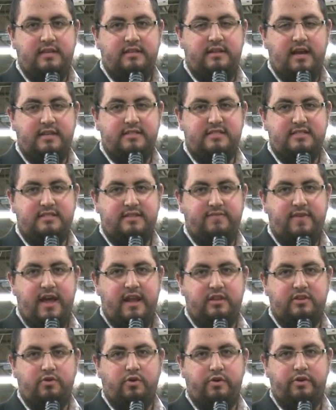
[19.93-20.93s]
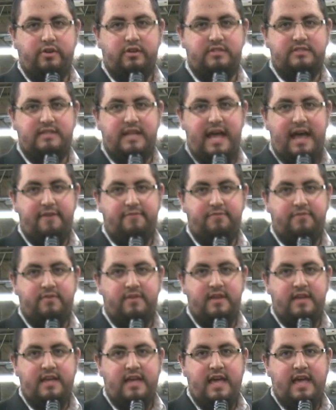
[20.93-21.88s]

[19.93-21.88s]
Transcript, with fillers: dozens of editorial staff,